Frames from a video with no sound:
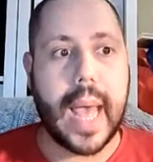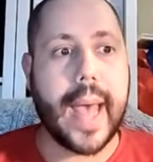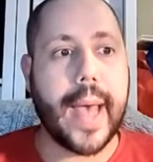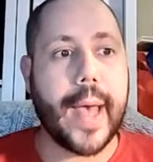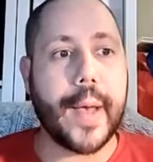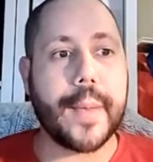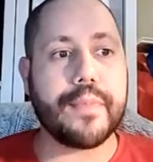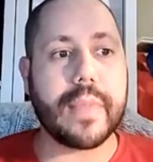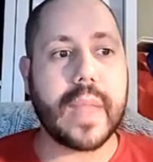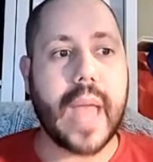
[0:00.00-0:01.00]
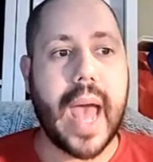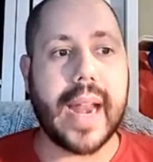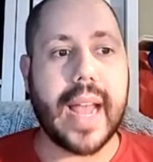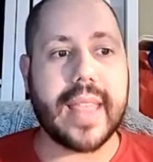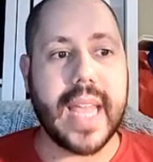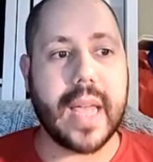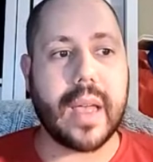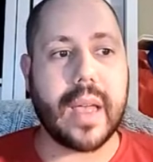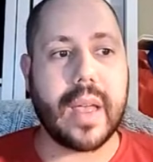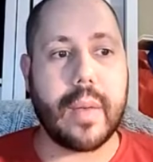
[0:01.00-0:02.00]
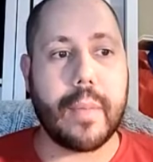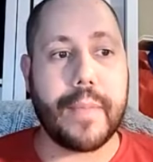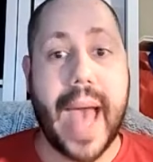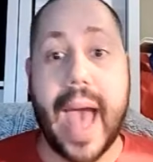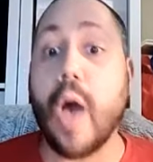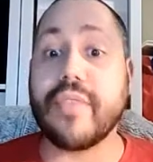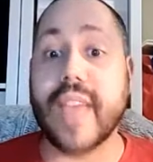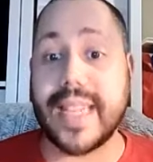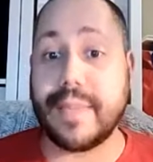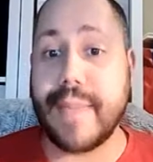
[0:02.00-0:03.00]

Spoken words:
And I think part of that is